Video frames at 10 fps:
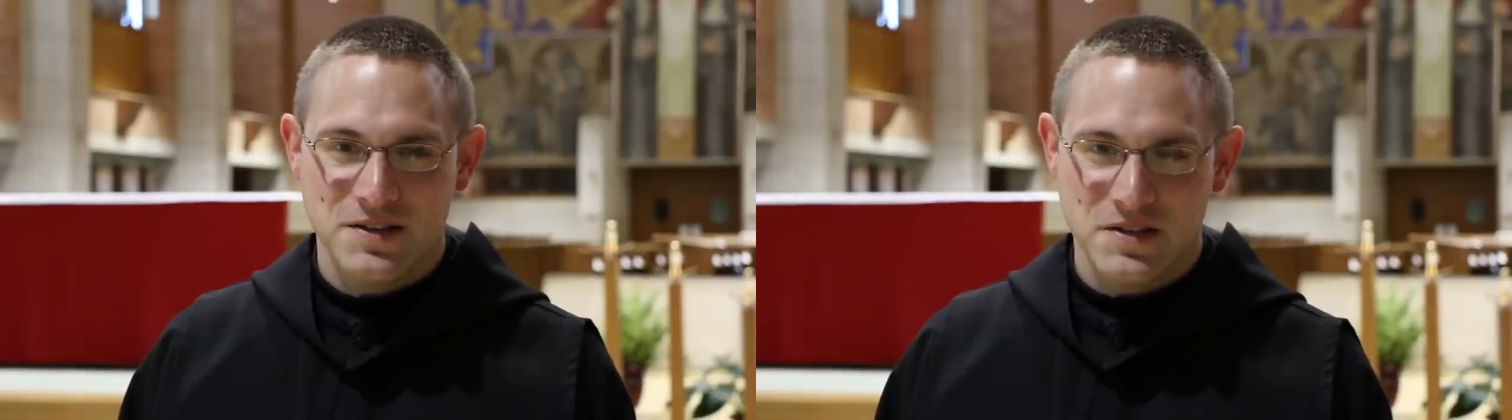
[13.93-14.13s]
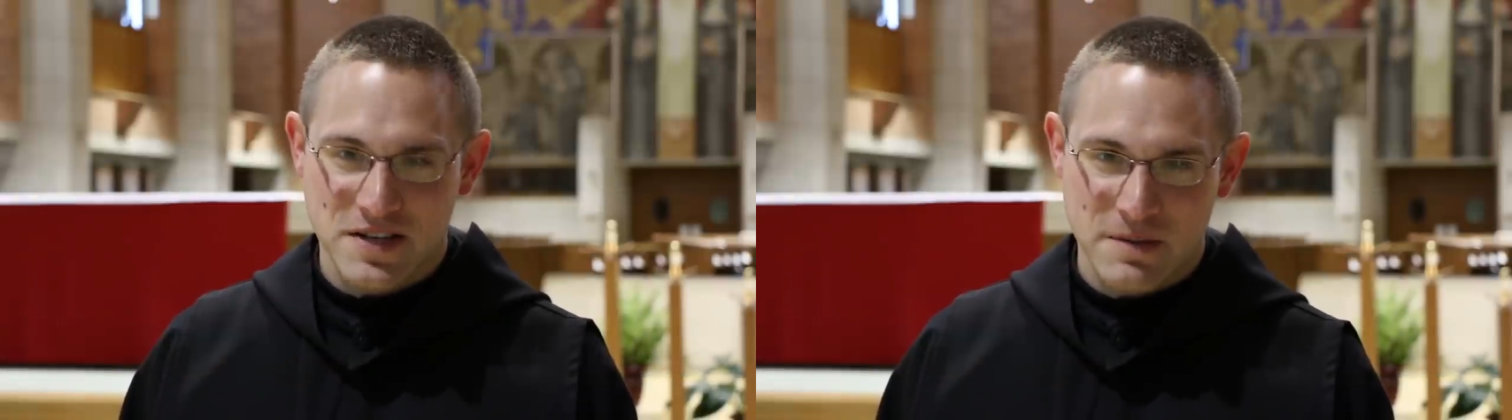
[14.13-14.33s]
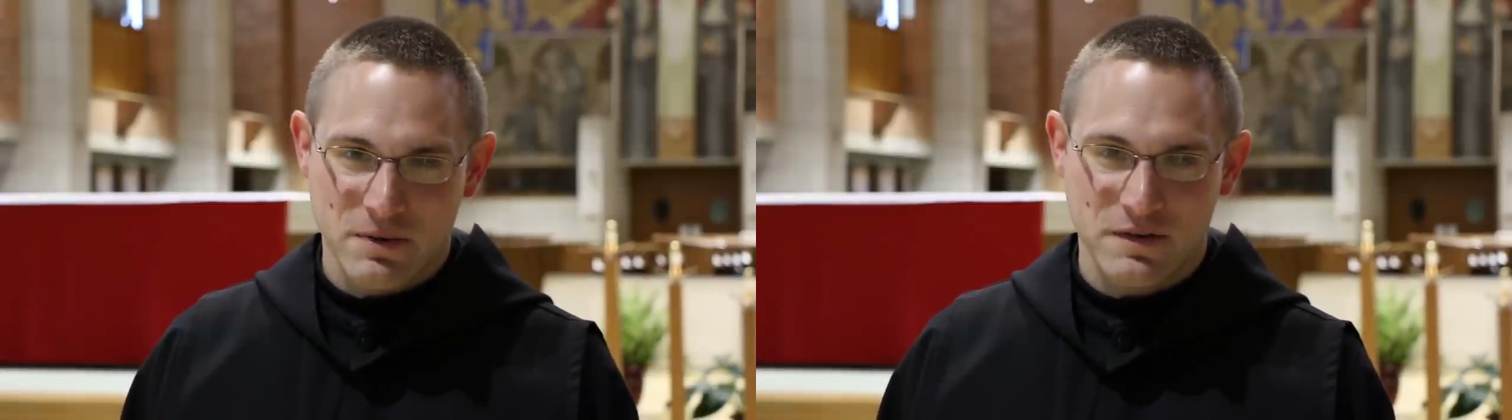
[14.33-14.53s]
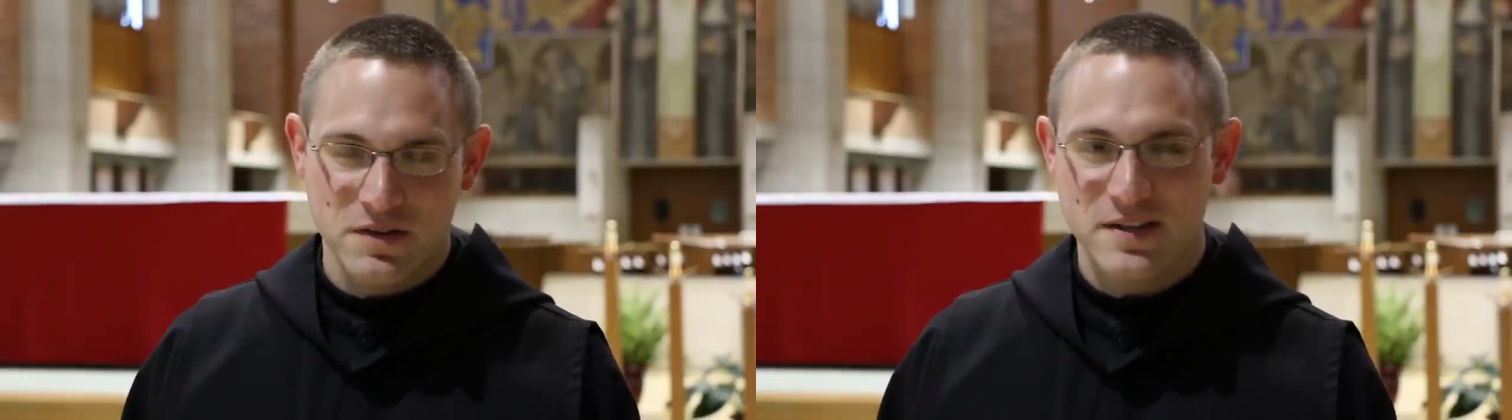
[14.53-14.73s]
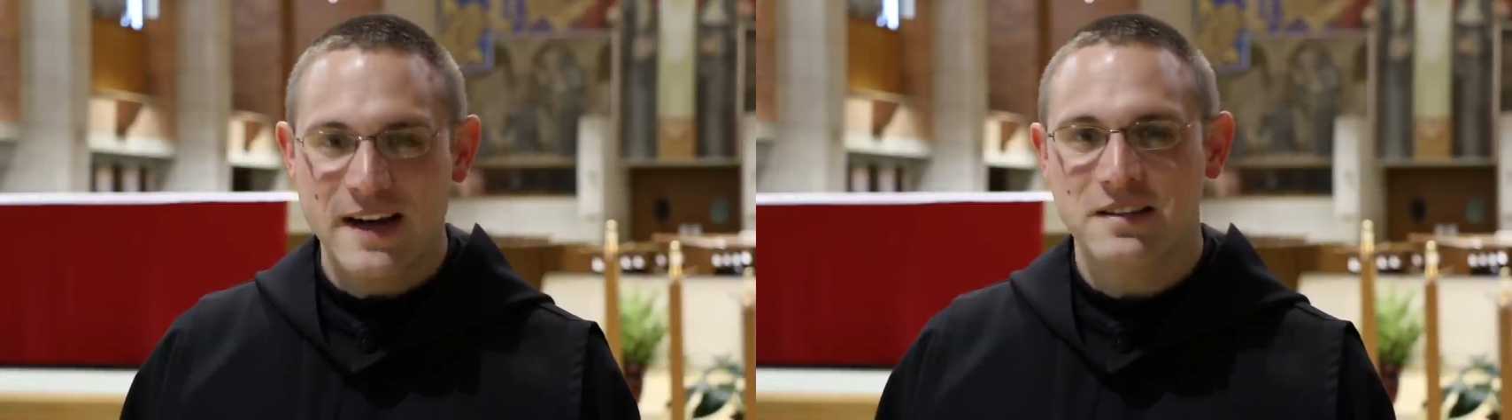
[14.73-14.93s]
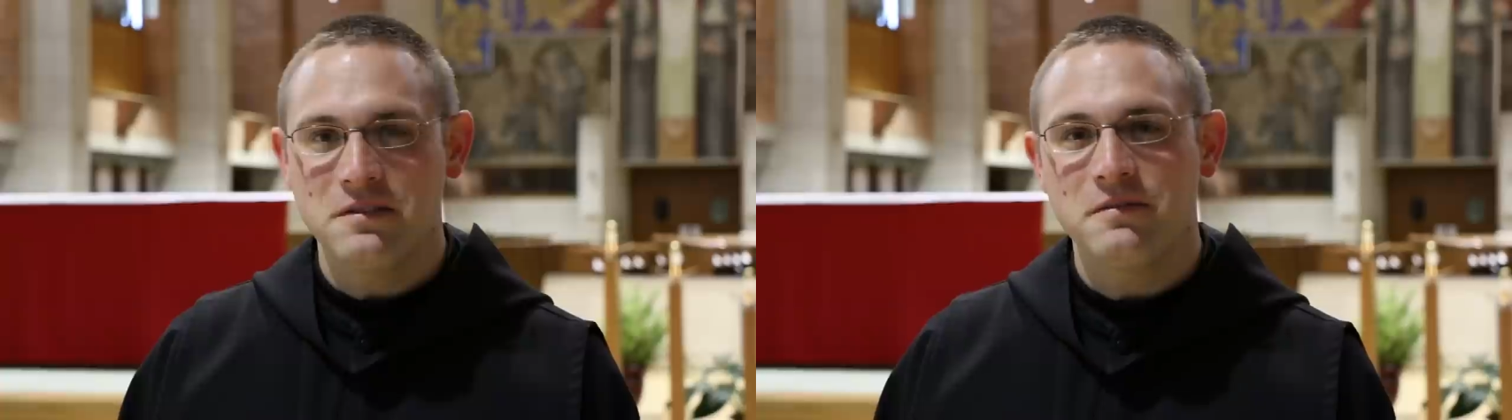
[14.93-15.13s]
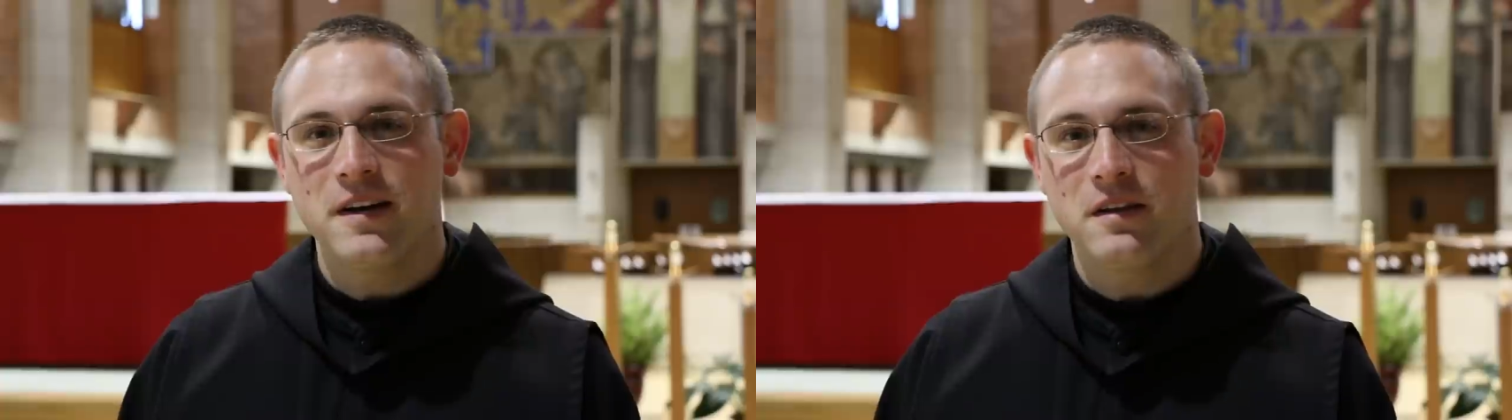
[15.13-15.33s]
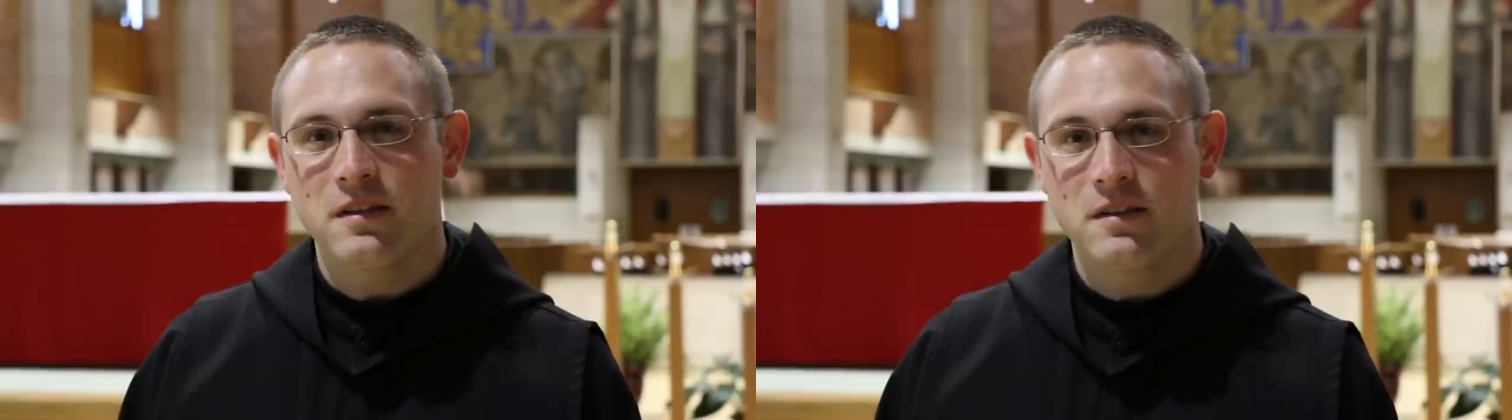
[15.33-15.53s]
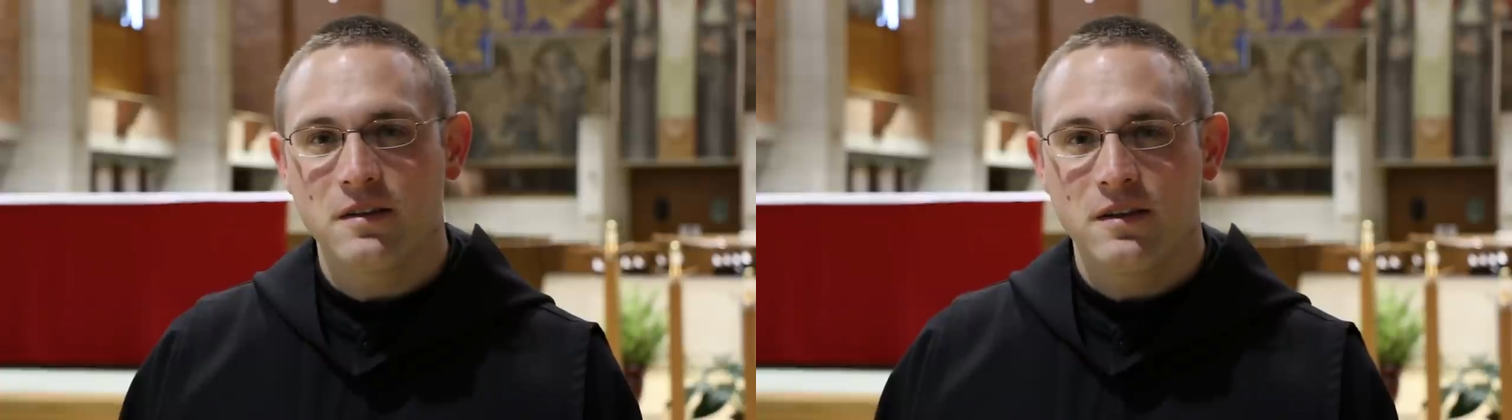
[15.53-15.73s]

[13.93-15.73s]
an example of exacting faith.